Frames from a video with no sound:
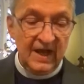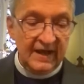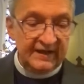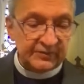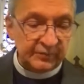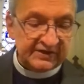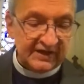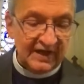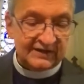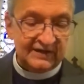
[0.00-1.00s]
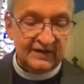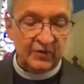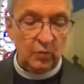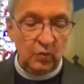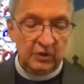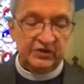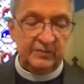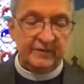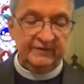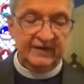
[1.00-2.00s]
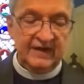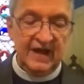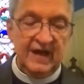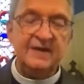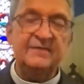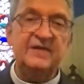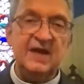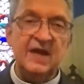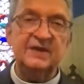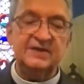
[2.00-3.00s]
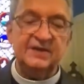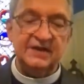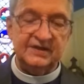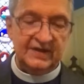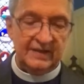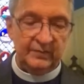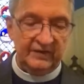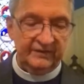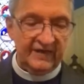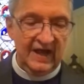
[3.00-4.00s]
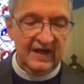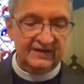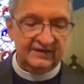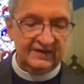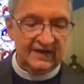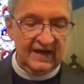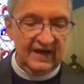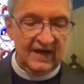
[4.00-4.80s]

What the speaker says: It is precisely the worship of the God of the Exodus that provides the